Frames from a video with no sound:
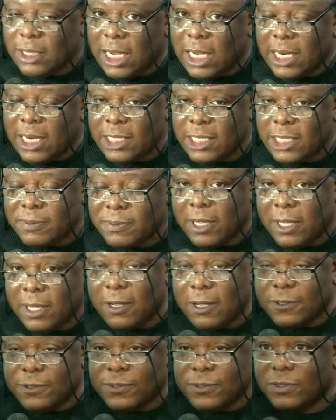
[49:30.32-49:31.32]
that's
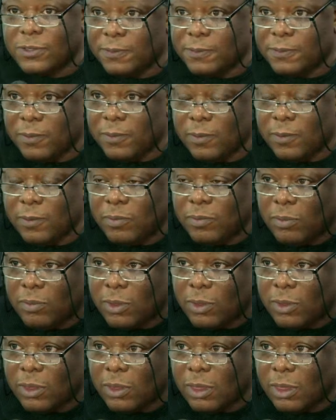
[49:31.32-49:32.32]
because,
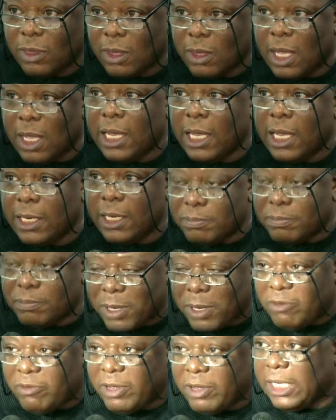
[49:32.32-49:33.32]
again,
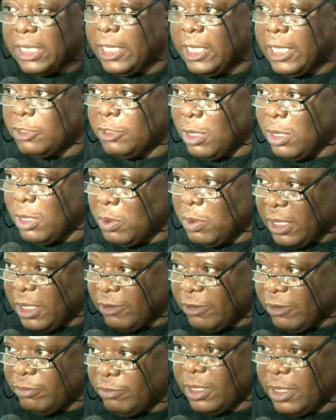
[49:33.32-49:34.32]
part of our engagement with
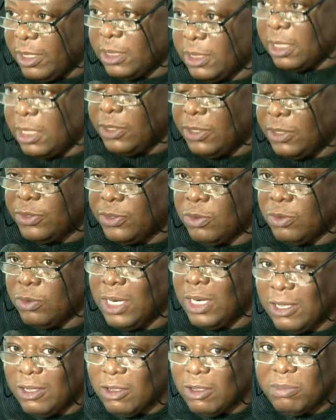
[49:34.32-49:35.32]
government is to
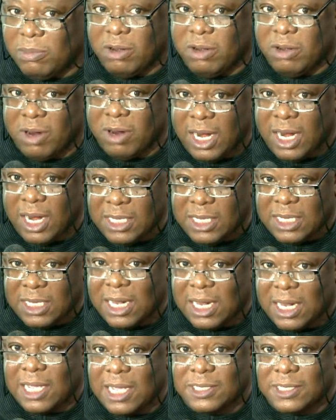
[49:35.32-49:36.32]
let government realize that
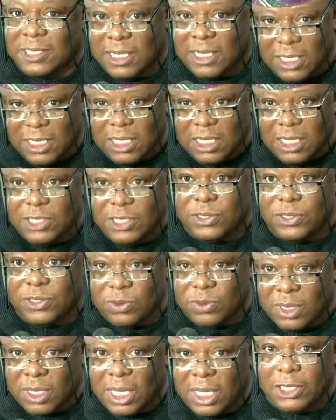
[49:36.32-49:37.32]
there are certain
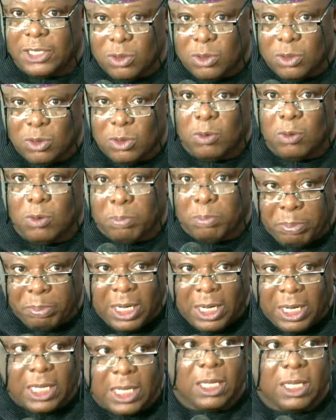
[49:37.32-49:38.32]
issues that you don't
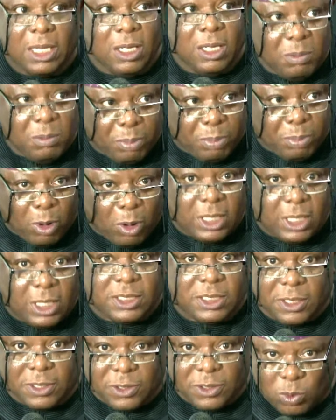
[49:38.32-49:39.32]
play
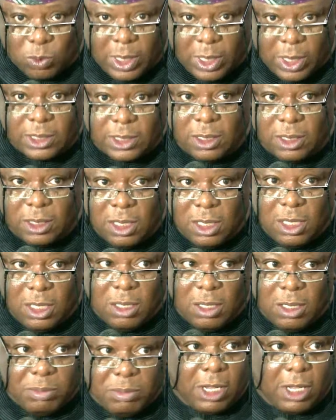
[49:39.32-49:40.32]
politics with
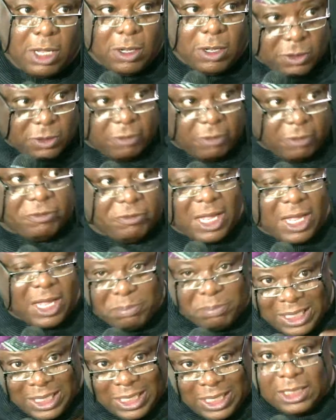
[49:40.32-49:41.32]
because of the
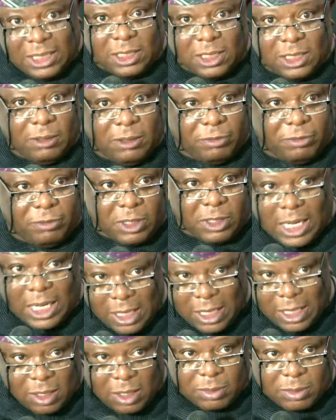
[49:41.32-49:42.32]
implication for the
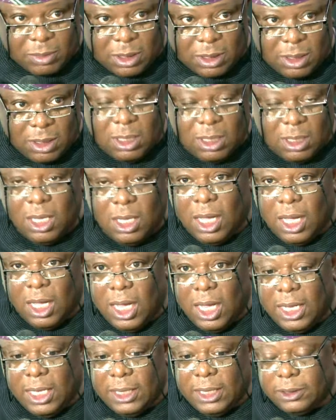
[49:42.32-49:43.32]
economy.
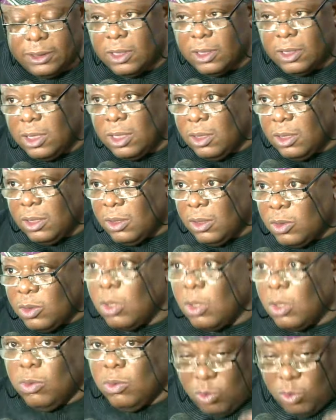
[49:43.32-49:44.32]
And
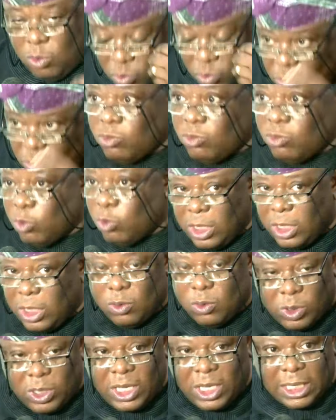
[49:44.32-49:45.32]
so we